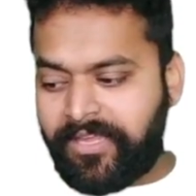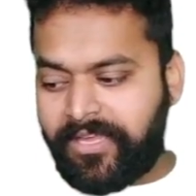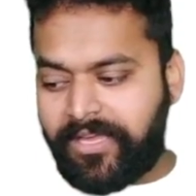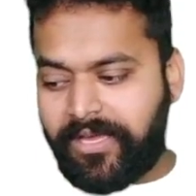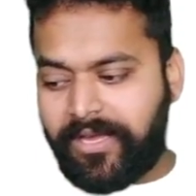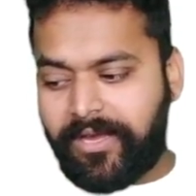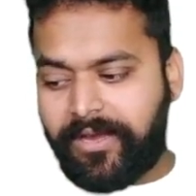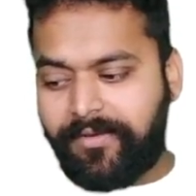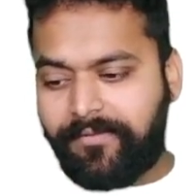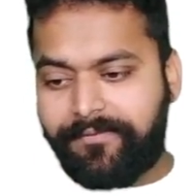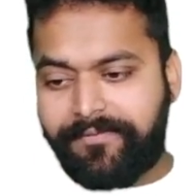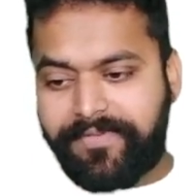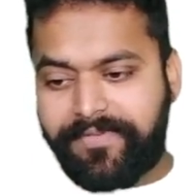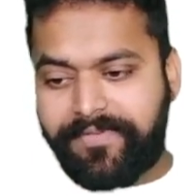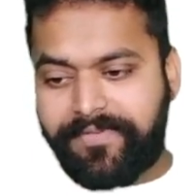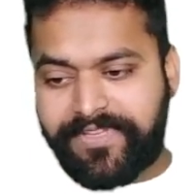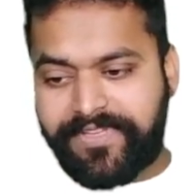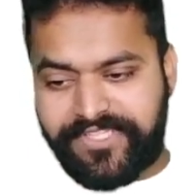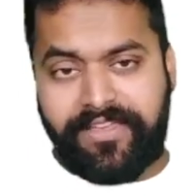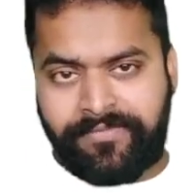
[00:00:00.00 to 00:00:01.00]
uh,
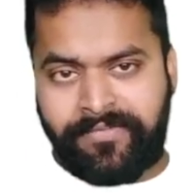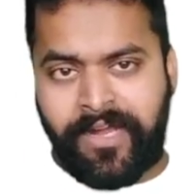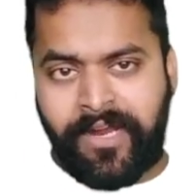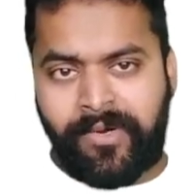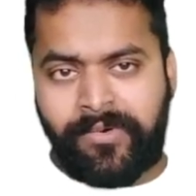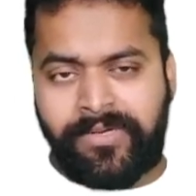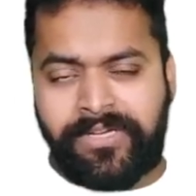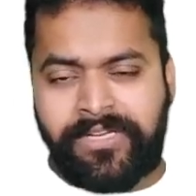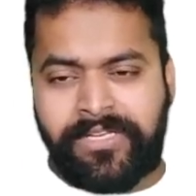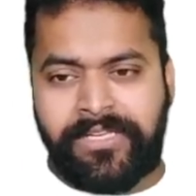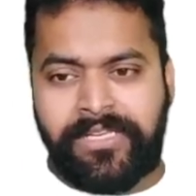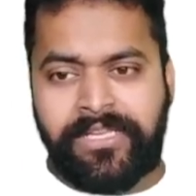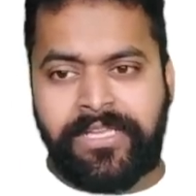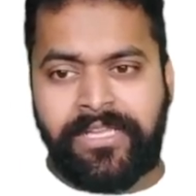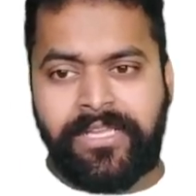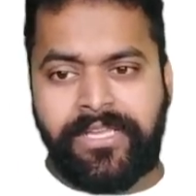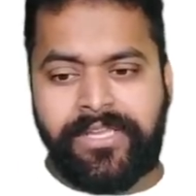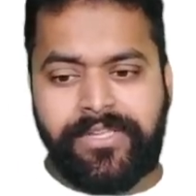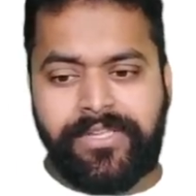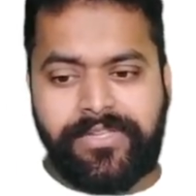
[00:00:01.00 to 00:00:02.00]
which I found.
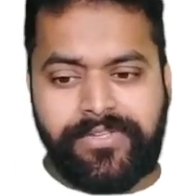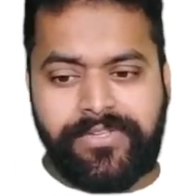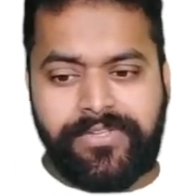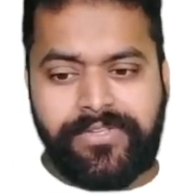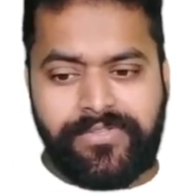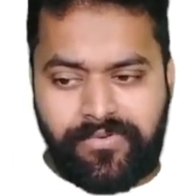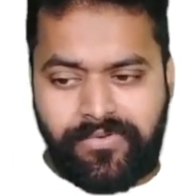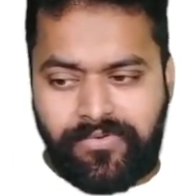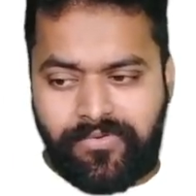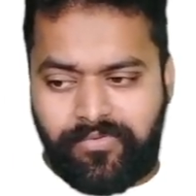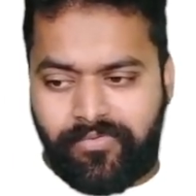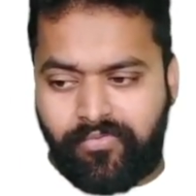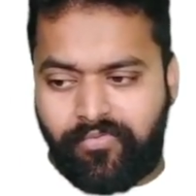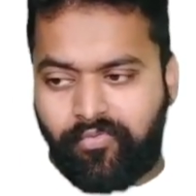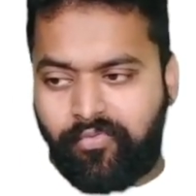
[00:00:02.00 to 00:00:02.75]
So